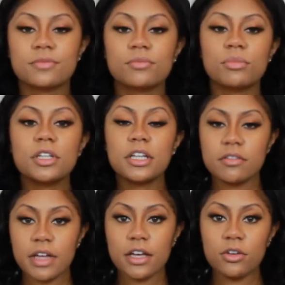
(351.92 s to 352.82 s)

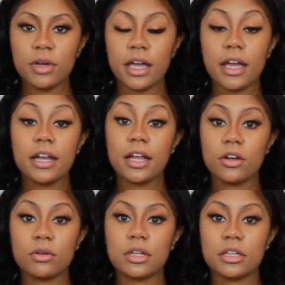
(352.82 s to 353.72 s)
believe that you can,
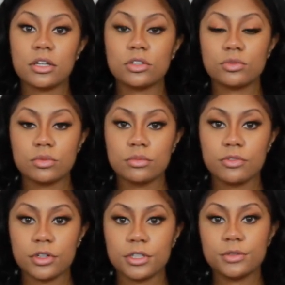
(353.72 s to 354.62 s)
and know that there's room
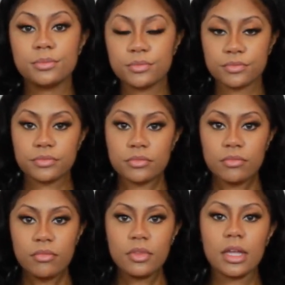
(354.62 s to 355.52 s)
for you.
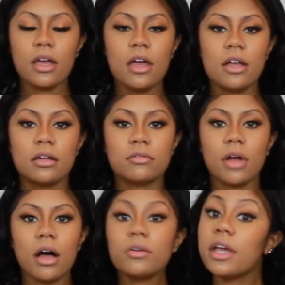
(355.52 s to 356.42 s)

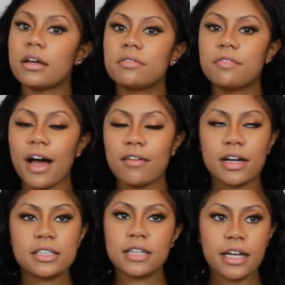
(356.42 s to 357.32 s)
Oh yeah, 5.
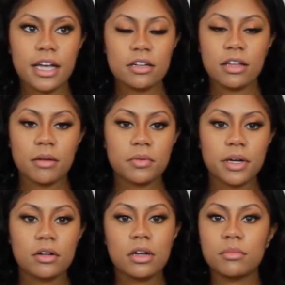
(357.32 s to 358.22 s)
I guess I can
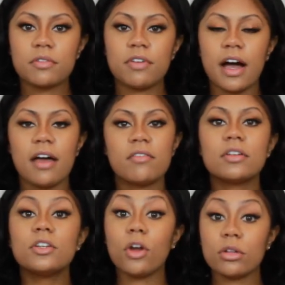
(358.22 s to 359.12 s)
elaborate on number
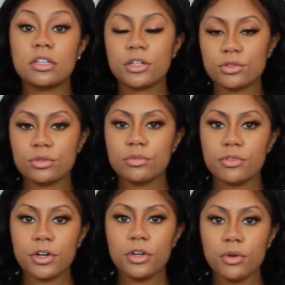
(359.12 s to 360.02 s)
5. Know that there's room
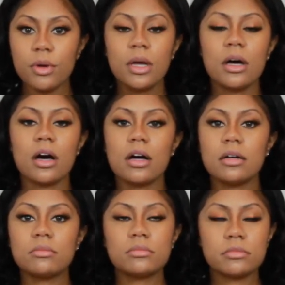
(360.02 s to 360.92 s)
for you.
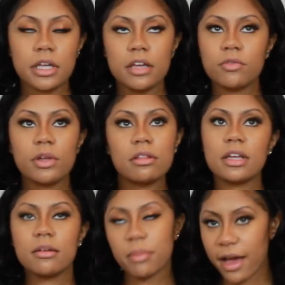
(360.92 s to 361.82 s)
If we
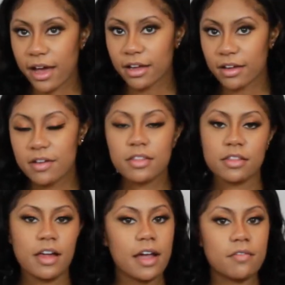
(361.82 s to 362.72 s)
think back, like